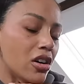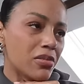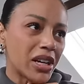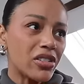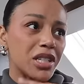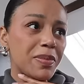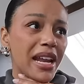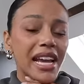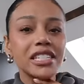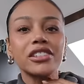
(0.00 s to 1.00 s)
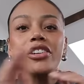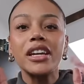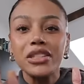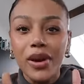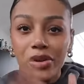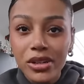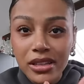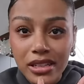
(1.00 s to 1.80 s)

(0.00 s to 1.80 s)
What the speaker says: Oh my God, it's been ages. Okay, so I ordered